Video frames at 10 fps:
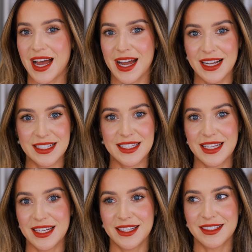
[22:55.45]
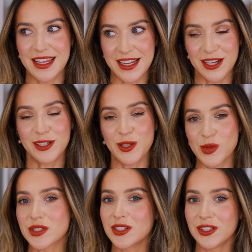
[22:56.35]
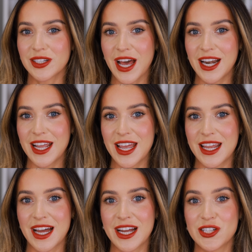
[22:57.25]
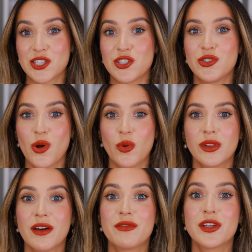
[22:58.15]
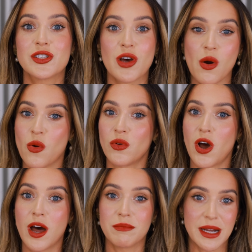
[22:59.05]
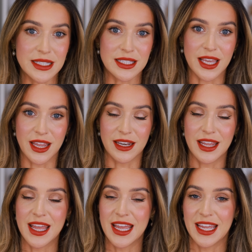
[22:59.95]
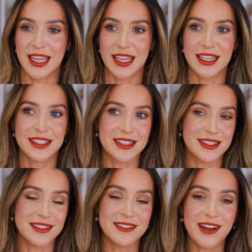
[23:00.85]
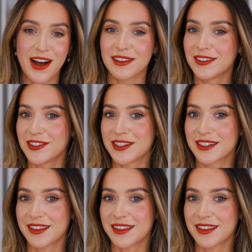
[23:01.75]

I did take a closer look at it, and I just don't love the tone on my skin. It does not look